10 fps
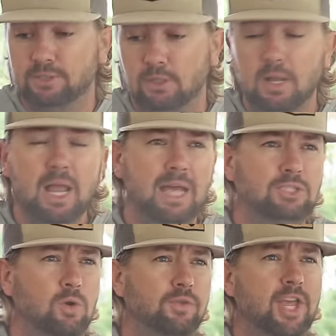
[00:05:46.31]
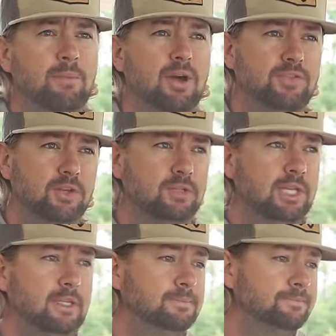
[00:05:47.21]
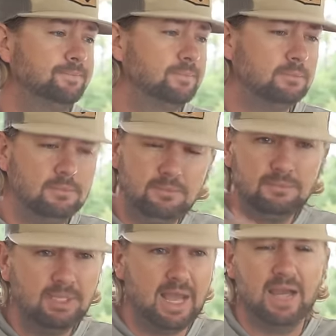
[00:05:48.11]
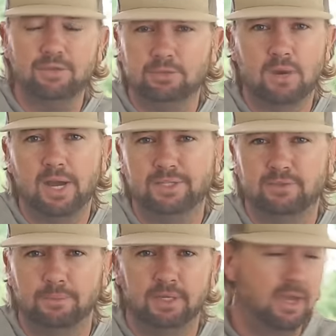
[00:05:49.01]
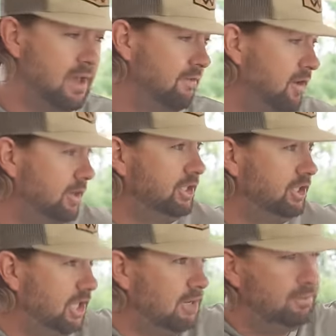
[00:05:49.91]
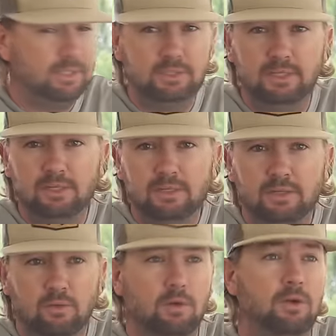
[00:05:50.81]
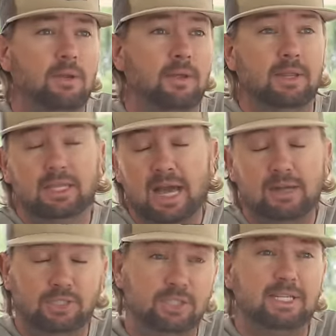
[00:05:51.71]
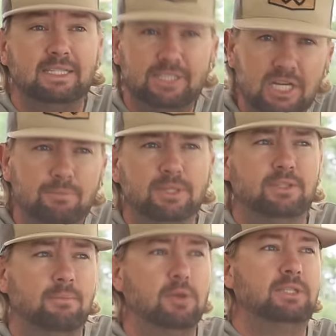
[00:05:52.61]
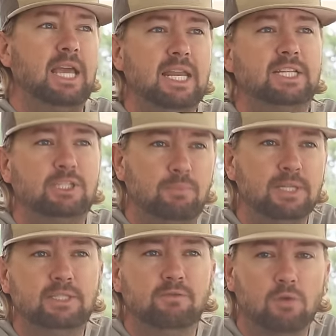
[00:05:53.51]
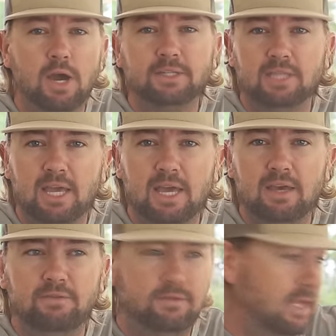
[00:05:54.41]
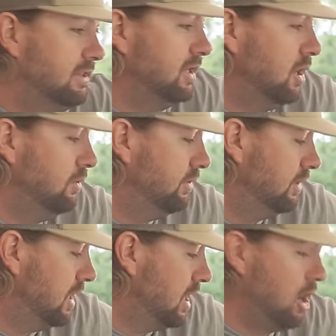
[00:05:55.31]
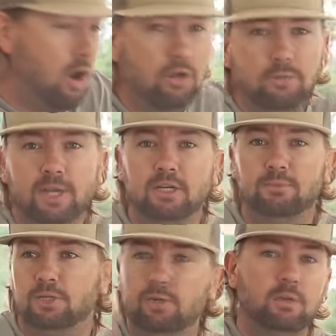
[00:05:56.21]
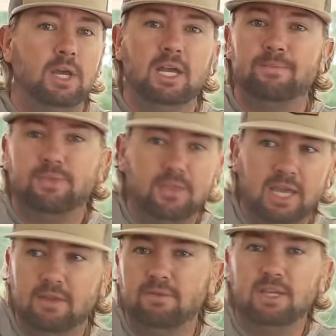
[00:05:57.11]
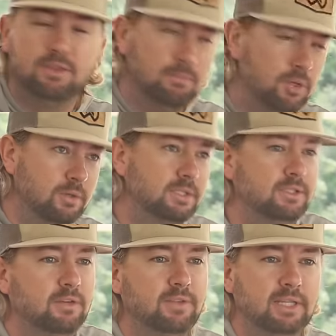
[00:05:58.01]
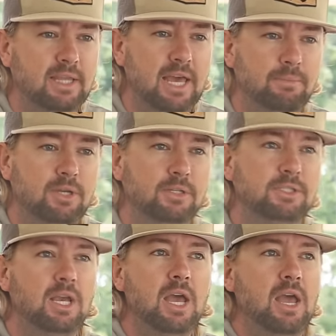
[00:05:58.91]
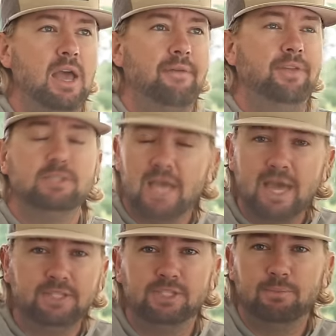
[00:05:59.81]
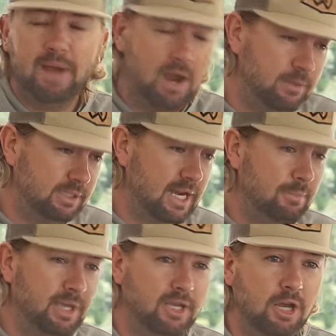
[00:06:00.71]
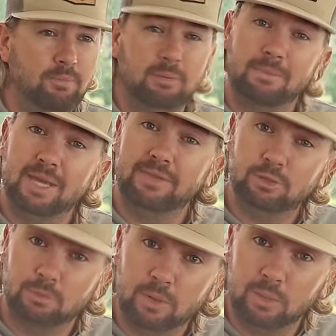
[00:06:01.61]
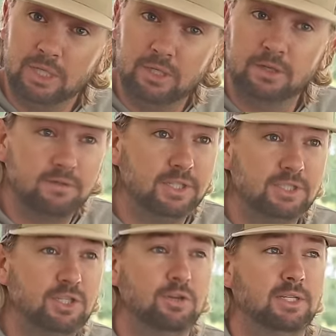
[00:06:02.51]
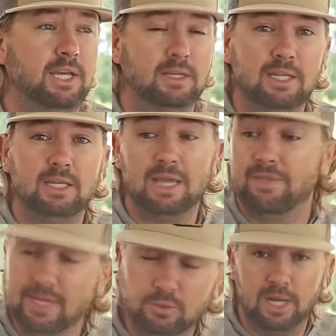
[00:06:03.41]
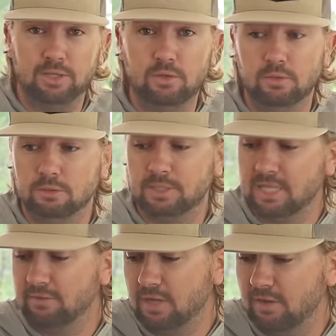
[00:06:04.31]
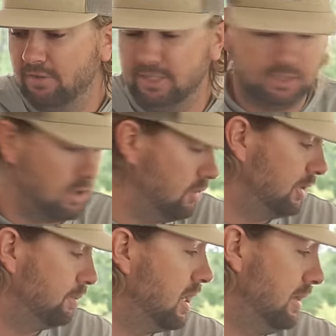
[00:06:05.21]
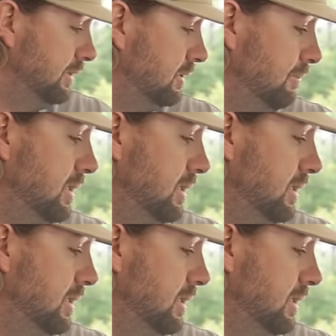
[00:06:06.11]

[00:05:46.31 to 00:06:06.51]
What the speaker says: So that's the cool thing about 13. I use rods from the very cheapest, or I shouldn't say cheapest, the most inexpensive rods they have, like the Oath, all the way up to the Envy and the Muse and stuff like that, because there's actions and powers that I pick up and I'm like, man, this will be really good for this certain technique. And what I use because I have confidence in all their products.